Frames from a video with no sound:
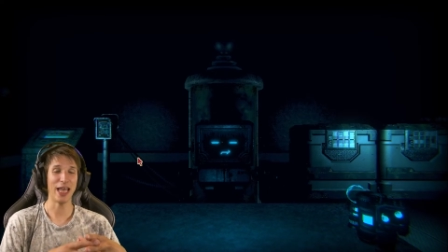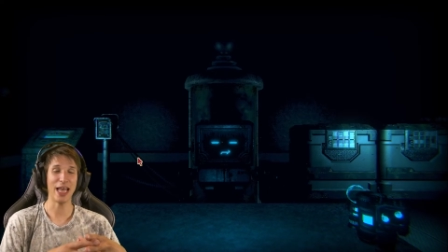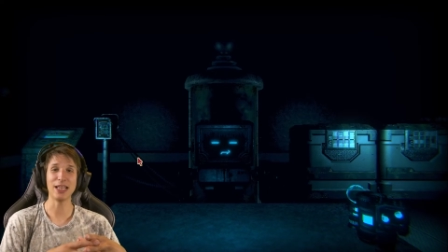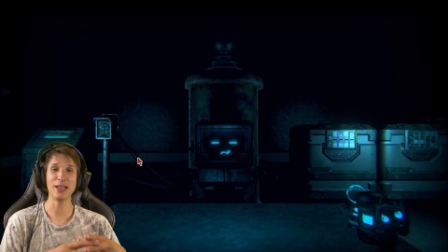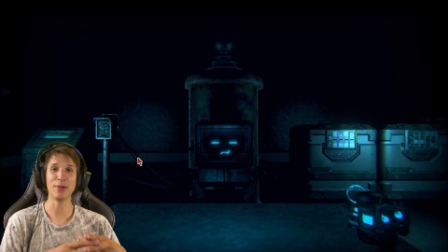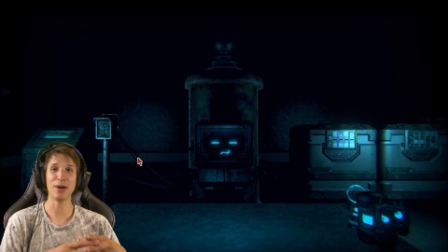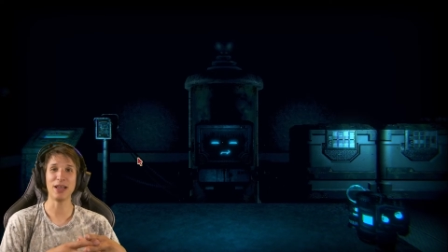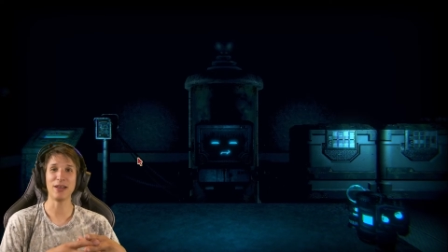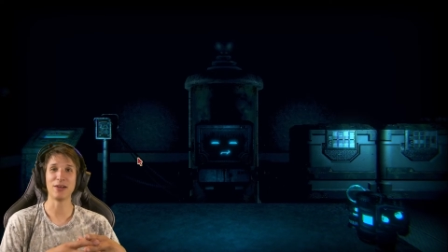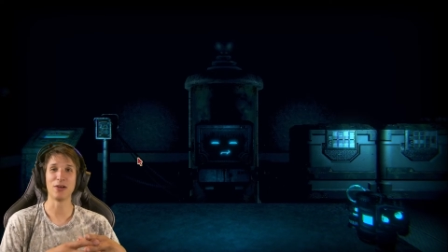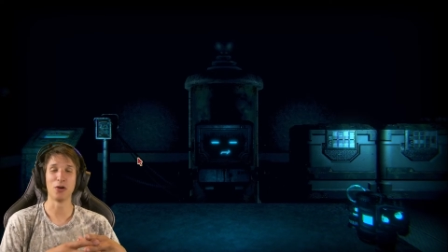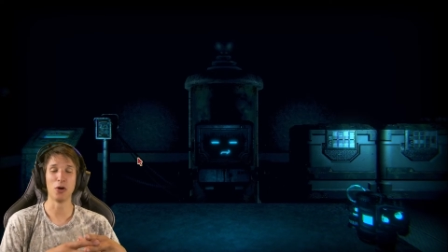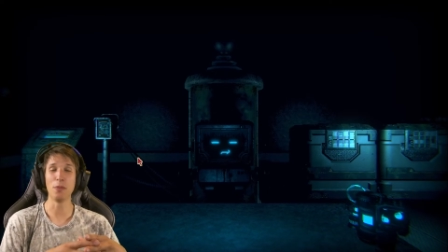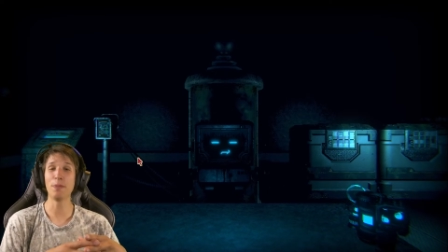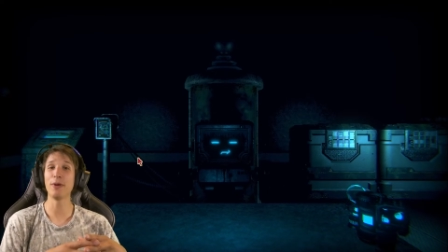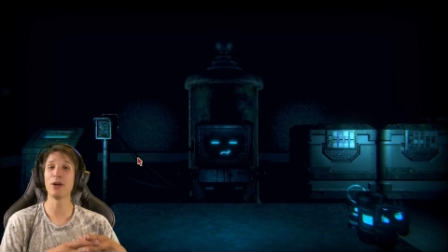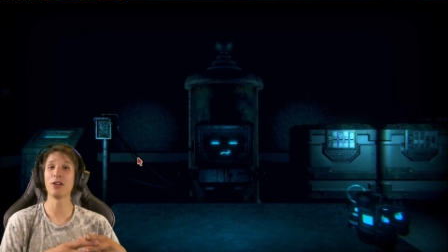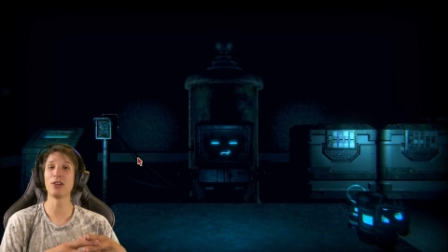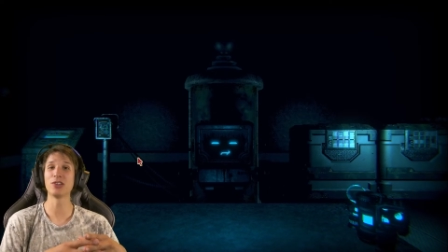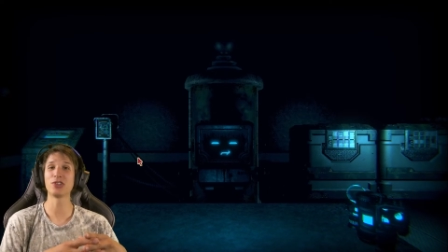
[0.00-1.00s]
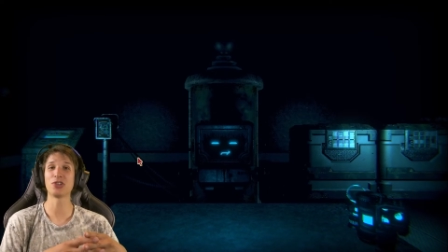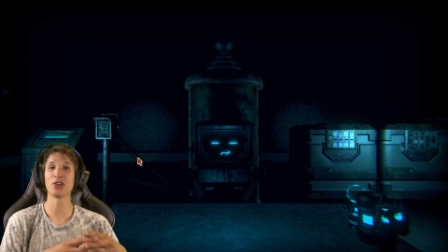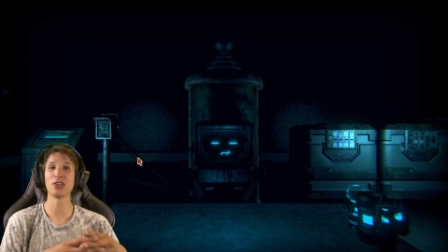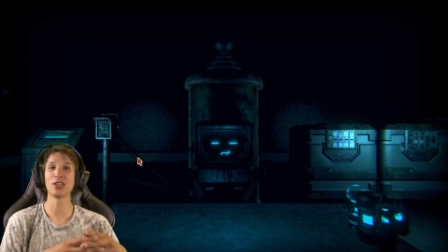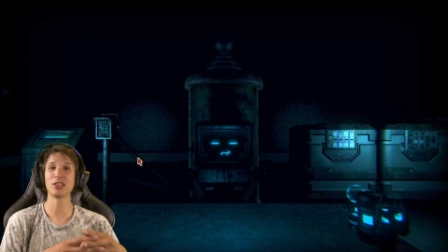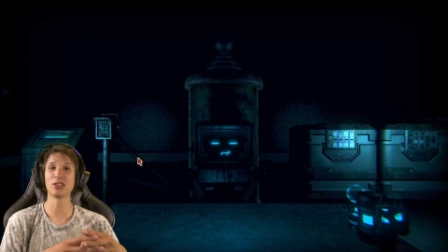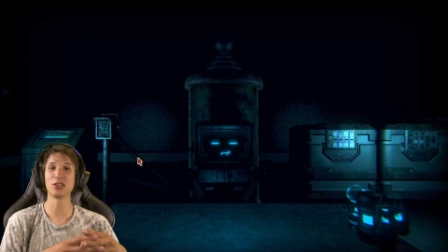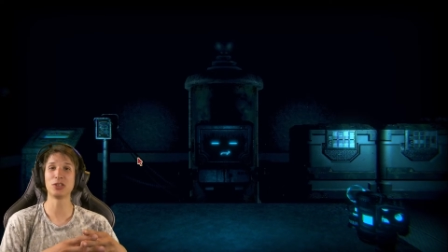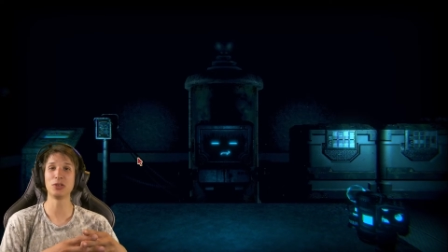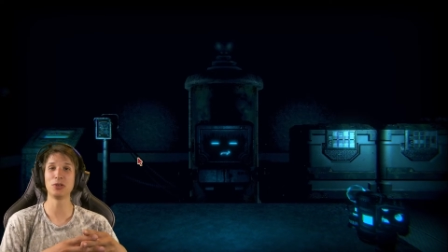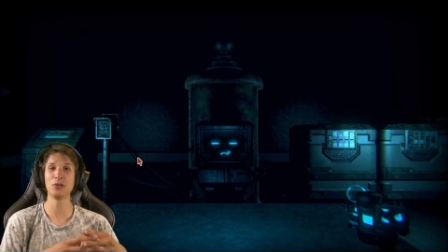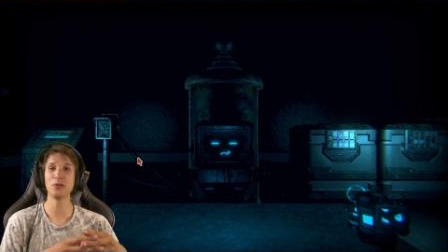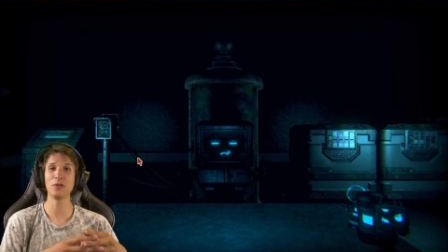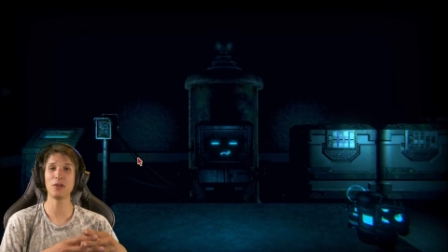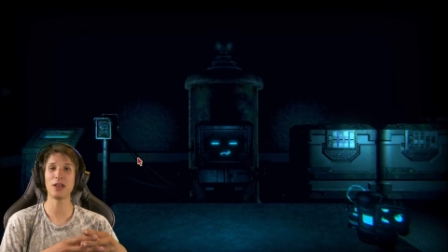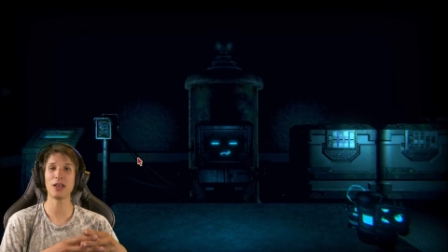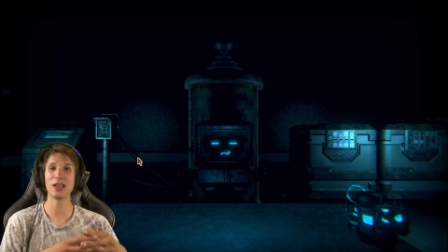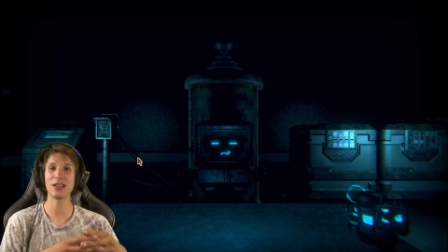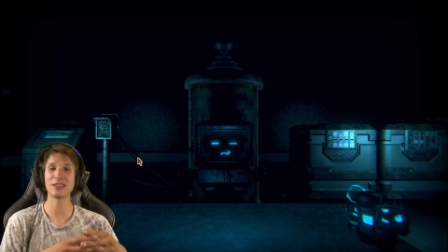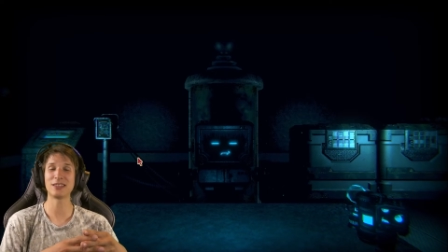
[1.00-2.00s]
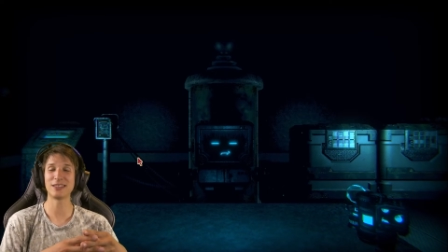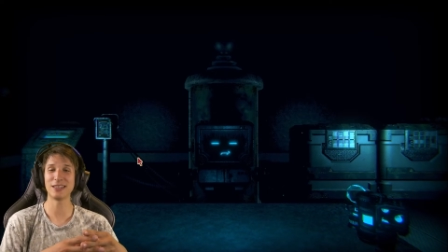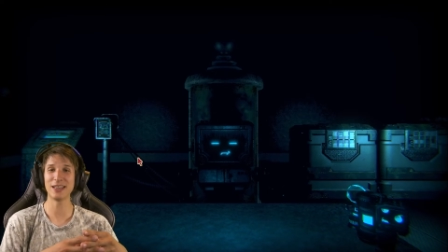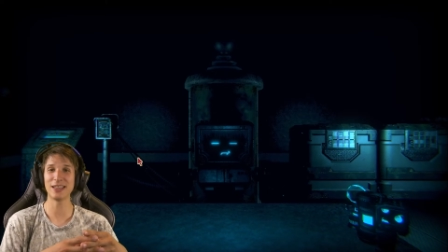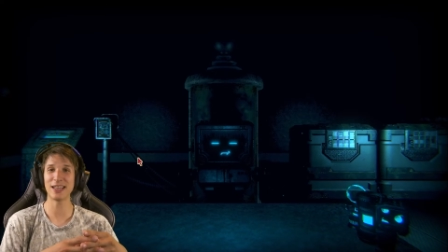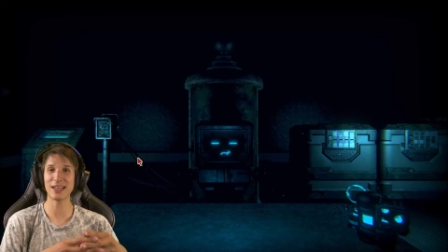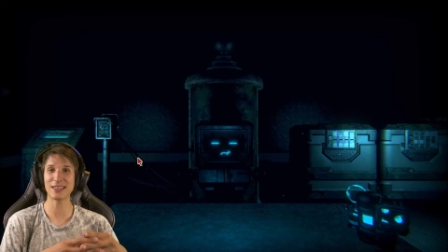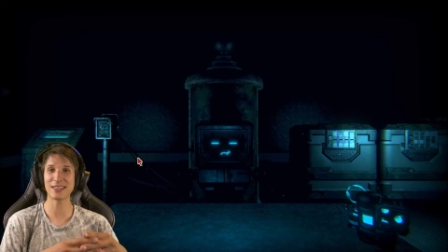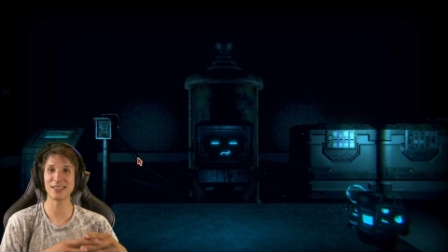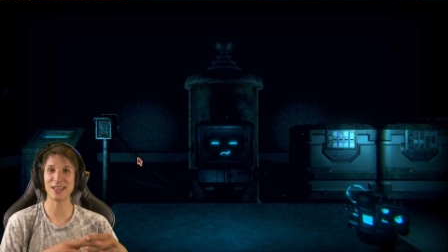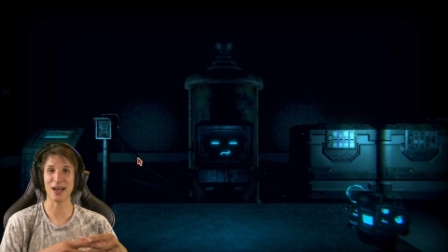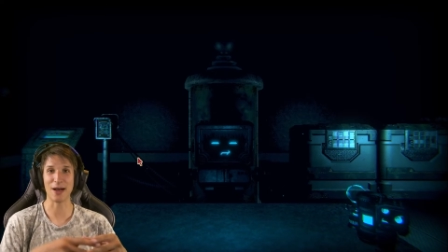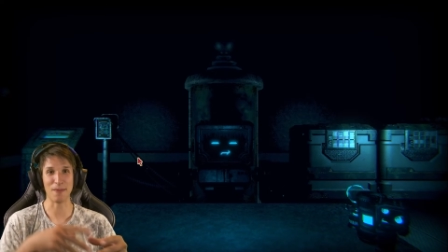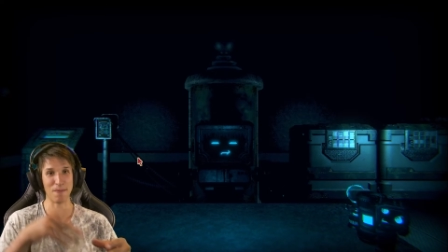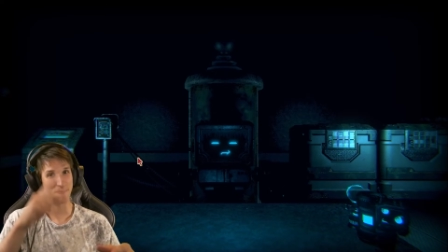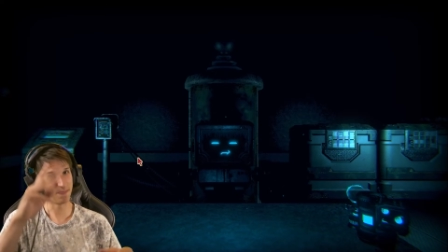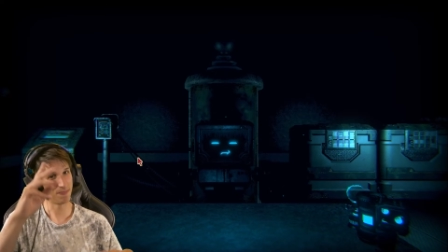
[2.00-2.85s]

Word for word: anyway, hope you all enjoyed it too, and see you next time.